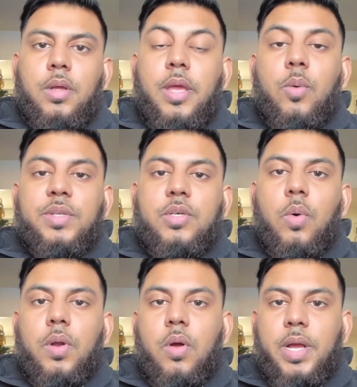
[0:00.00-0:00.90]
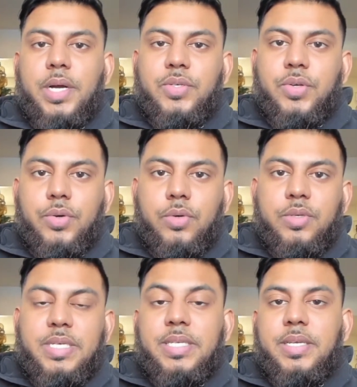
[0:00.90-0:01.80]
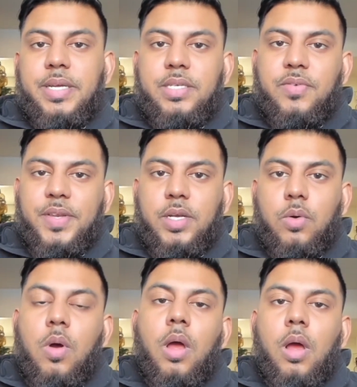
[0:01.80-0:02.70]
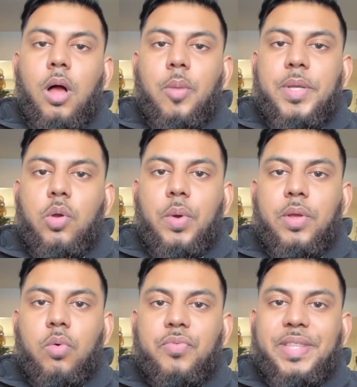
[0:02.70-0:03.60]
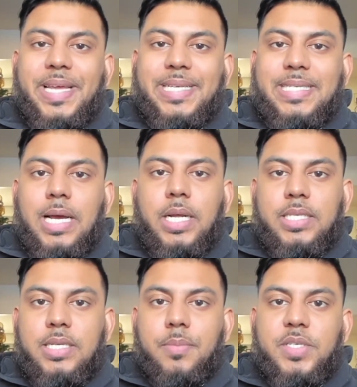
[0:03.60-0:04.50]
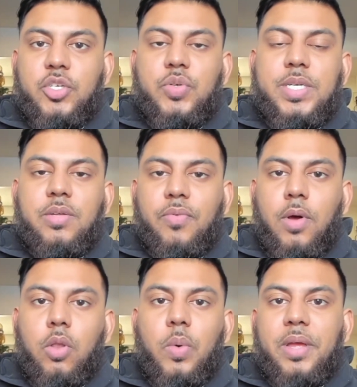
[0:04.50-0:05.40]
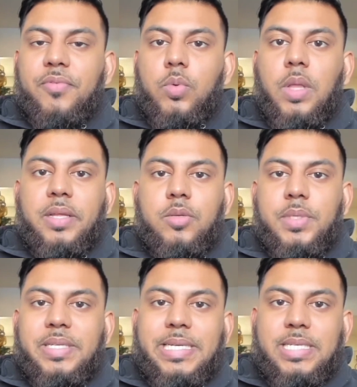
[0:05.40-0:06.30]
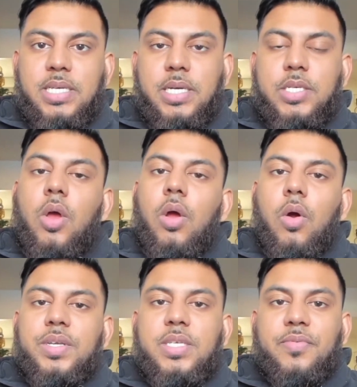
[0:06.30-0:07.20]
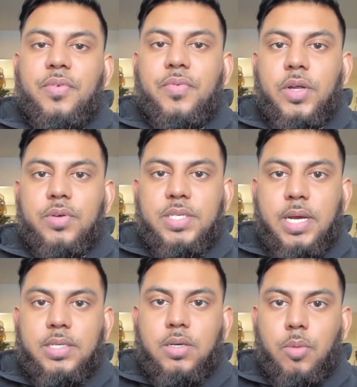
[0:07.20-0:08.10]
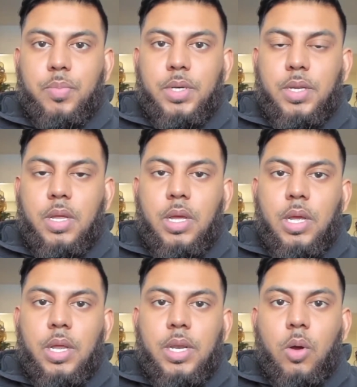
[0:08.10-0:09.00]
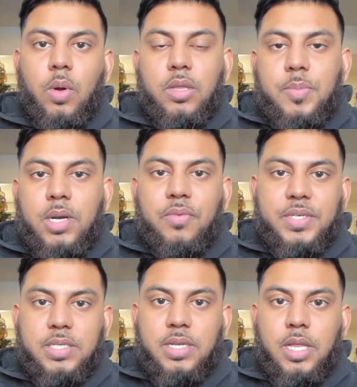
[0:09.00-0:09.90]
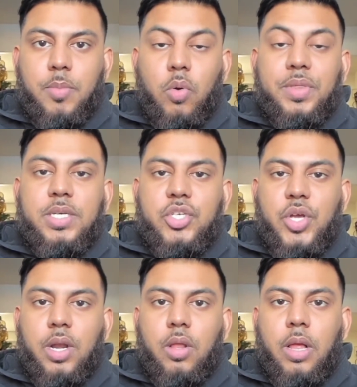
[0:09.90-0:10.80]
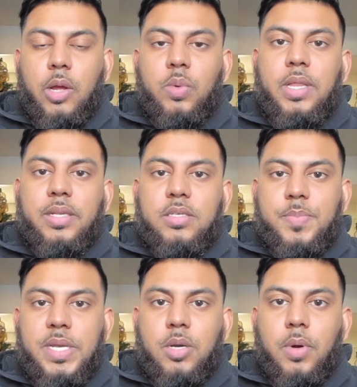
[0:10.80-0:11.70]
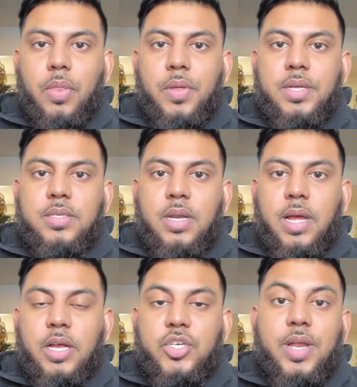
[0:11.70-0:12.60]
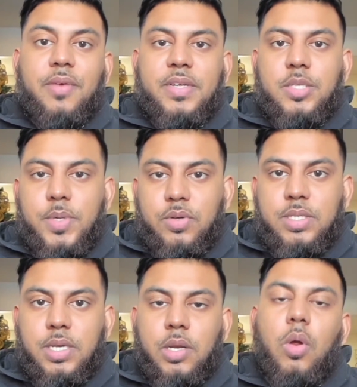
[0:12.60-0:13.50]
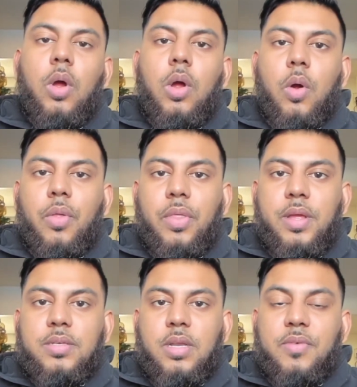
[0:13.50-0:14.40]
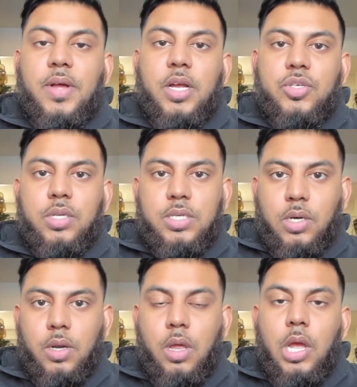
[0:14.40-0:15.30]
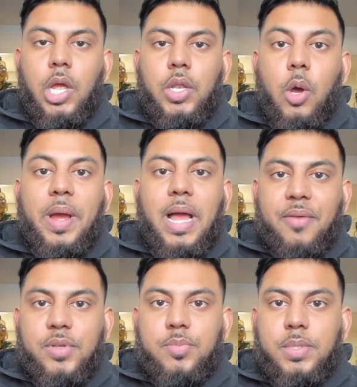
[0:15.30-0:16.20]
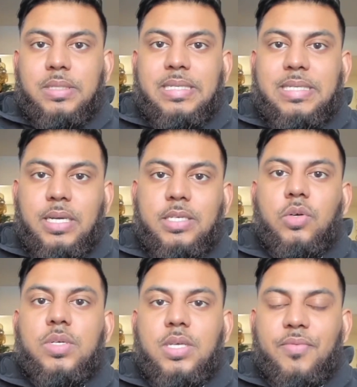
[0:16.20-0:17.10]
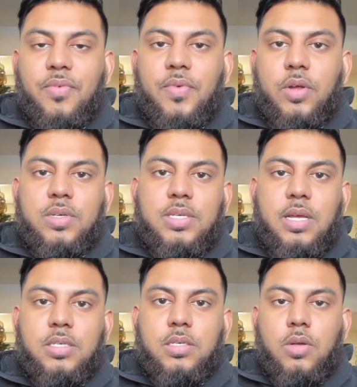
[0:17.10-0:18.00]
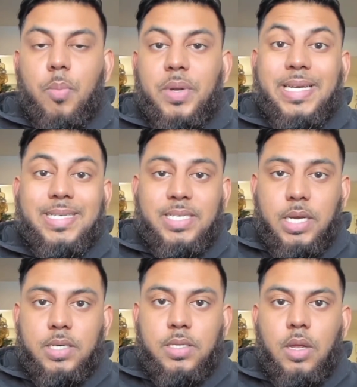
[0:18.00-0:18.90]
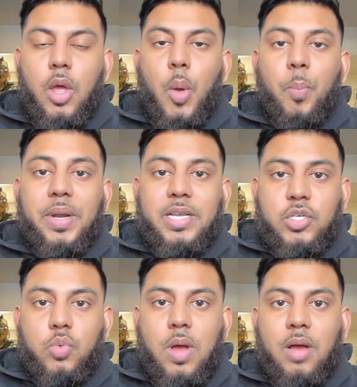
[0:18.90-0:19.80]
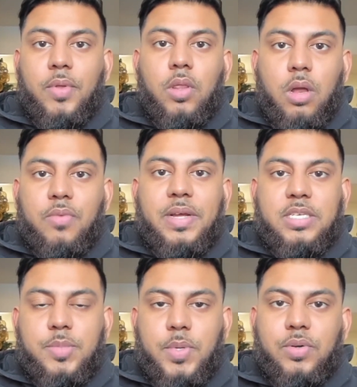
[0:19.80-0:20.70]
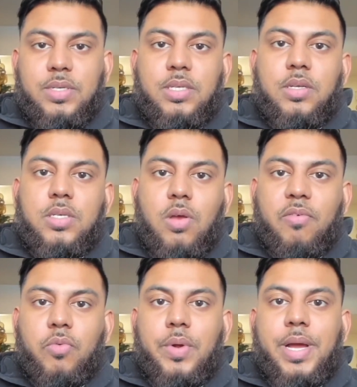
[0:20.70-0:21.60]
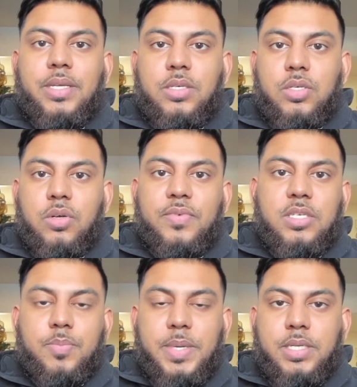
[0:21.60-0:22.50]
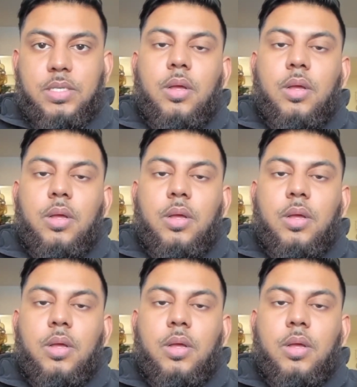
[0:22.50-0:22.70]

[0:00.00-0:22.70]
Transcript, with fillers: Hey what's going on guys and girls, in today's video I'll be going over the exact steps that you need to follow if you would like to build a 6 or 7 figure SaaS company. Now a little bit of a disclaimer on this channel I only like to speak about things that I actually have experience in or things that I've actually done. Now I haven't built a 6 or 7 figure SaaS company as yet but I do have a lot of experience in the software as a service space.